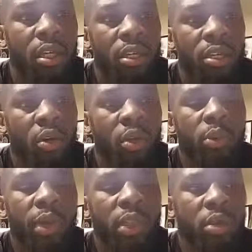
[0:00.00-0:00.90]
the only
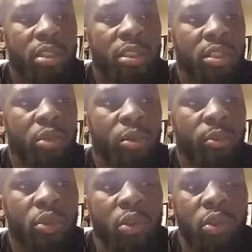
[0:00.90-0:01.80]
way you can sue him,
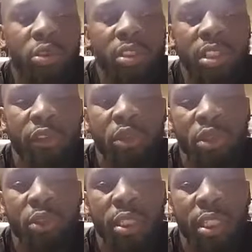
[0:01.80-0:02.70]
you can do a civil
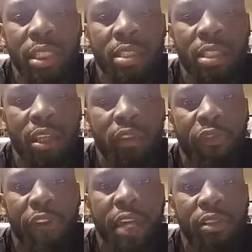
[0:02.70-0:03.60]
suit against another
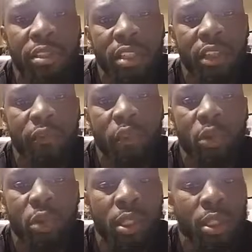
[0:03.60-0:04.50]
fighter, is if
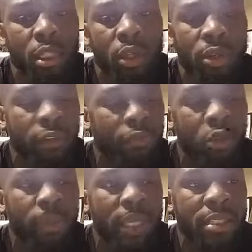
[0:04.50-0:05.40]
you
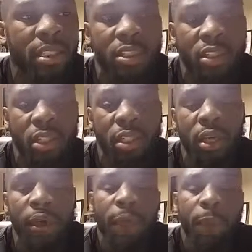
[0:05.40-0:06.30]
basically took
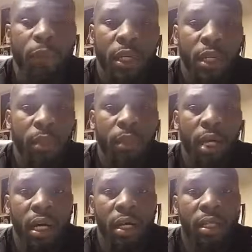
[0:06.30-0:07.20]

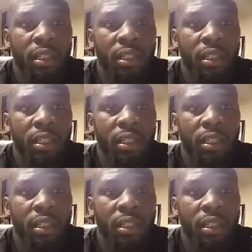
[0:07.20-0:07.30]
out